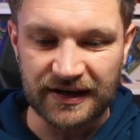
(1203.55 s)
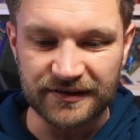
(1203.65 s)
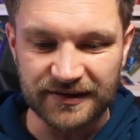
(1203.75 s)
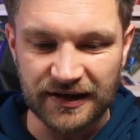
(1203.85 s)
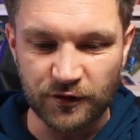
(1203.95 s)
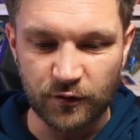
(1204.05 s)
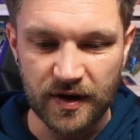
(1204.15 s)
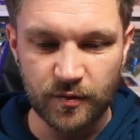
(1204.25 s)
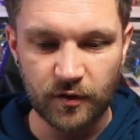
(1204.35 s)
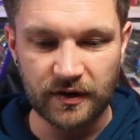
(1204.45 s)
Is
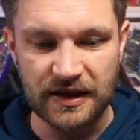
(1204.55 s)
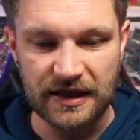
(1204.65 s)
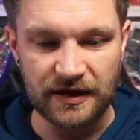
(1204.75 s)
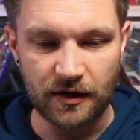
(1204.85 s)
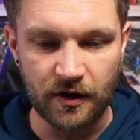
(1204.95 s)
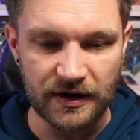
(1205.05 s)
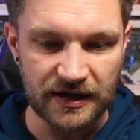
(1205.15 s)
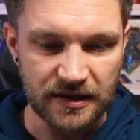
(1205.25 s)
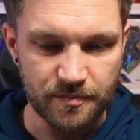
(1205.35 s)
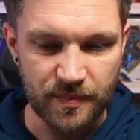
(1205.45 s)
incredible on there. The lightning
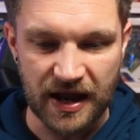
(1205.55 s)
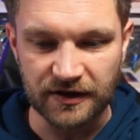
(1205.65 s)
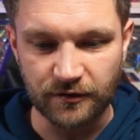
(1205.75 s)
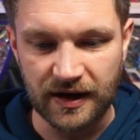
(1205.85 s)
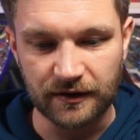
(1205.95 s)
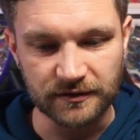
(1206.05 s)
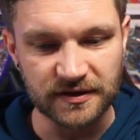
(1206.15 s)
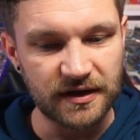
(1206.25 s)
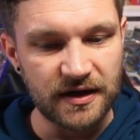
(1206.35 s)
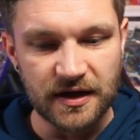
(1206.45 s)
in the background.
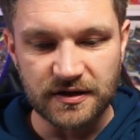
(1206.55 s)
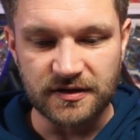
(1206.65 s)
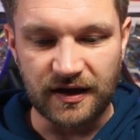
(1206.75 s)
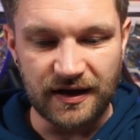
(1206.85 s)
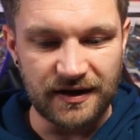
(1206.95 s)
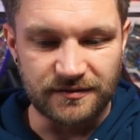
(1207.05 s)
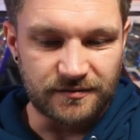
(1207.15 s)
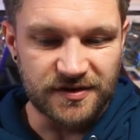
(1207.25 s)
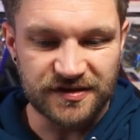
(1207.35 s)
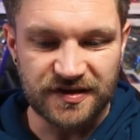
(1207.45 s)
I don't know,
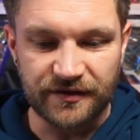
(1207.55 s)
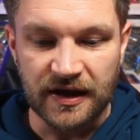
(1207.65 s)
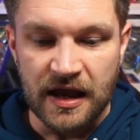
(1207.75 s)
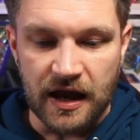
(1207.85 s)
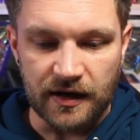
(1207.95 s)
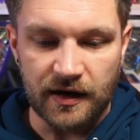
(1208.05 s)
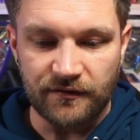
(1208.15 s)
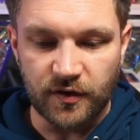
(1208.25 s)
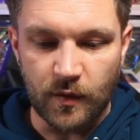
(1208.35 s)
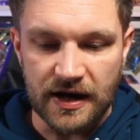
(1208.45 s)
just something. And I
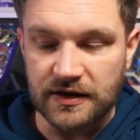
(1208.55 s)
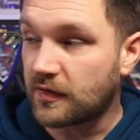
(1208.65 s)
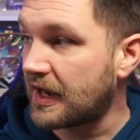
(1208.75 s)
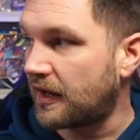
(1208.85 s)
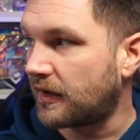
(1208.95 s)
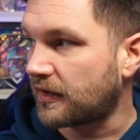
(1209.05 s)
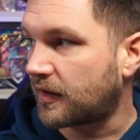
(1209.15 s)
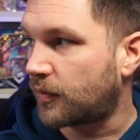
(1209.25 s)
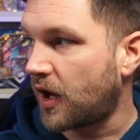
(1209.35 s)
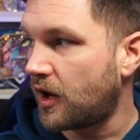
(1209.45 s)
love the way you get like the
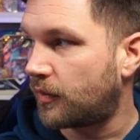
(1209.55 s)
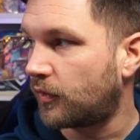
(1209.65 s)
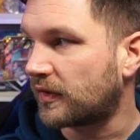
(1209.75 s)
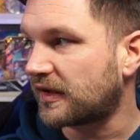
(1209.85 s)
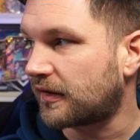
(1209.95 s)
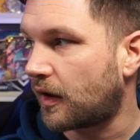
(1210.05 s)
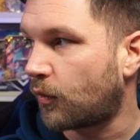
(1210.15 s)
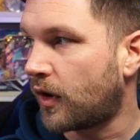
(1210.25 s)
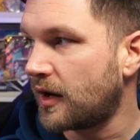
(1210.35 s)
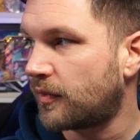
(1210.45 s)
purple, these like
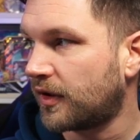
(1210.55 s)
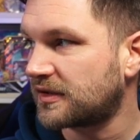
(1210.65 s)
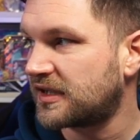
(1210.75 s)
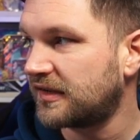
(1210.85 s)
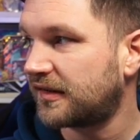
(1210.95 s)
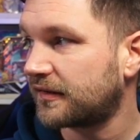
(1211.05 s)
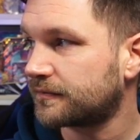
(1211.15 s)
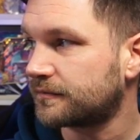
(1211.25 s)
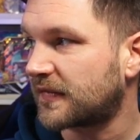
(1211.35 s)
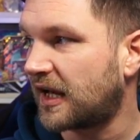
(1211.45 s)
white blotches
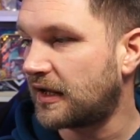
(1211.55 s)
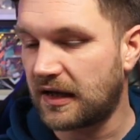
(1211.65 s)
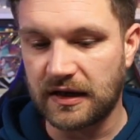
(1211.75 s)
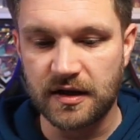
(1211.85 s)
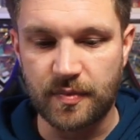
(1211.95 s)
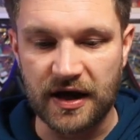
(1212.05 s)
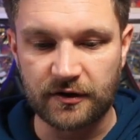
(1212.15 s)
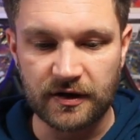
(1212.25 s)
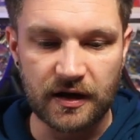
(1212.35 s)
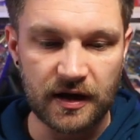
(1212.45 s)
in the
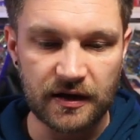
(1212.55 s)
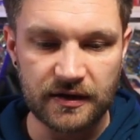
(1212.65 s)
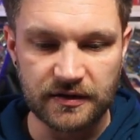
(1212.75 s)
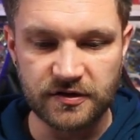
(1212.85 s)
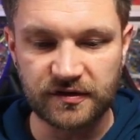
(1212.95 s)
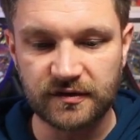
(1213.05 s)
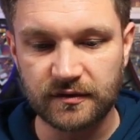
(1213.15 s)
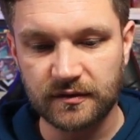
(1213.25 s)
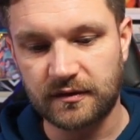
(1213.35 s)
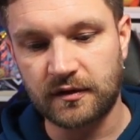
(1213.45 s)
background color. It just
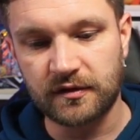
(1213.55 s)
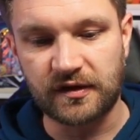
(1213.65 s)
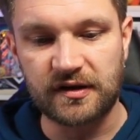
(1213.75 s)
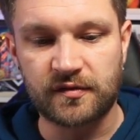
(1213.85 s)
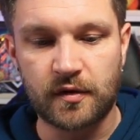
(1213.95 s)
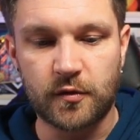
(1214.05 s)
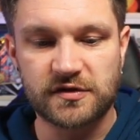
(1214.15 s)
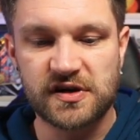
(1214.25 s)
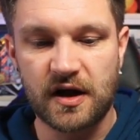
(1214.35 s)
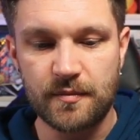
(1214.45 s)
looks like there's a lot more
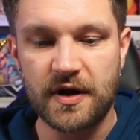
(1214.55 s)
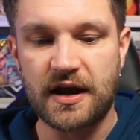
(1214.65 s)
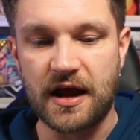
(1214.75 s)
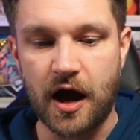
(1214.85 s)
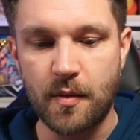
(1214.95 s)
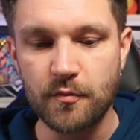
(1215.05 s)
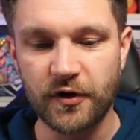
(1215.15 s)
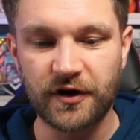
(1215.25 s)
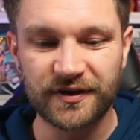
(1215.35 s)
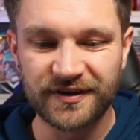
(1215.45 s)
time. An
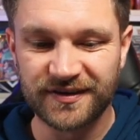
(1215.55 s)
Umbreon.